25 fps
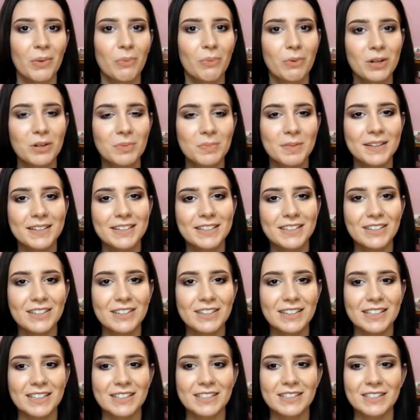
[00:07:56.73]
what a big deal
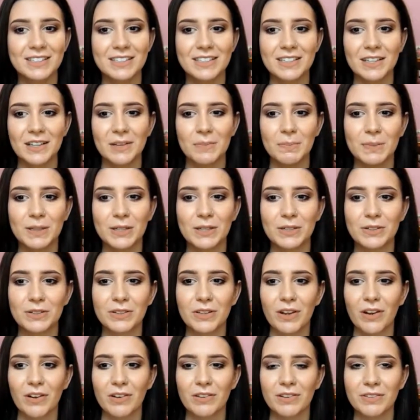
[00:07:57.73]
it is to
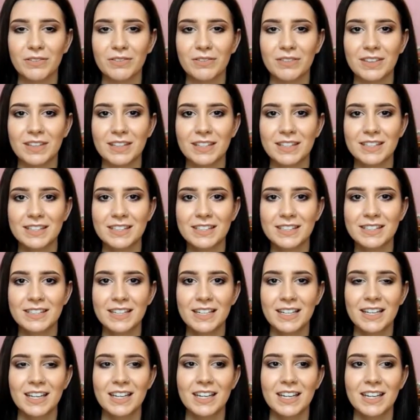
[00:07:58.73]
build all of this